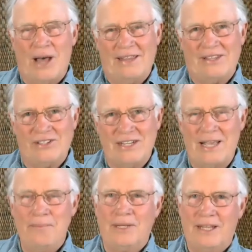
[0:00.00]
at the
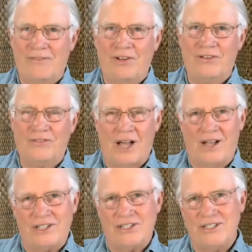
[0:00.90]
same level of
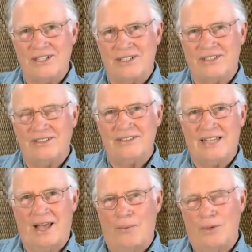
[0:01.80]
consciousness
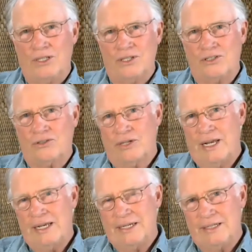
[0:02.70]
at which it's
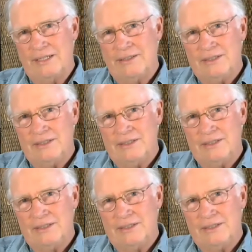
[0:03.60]
created.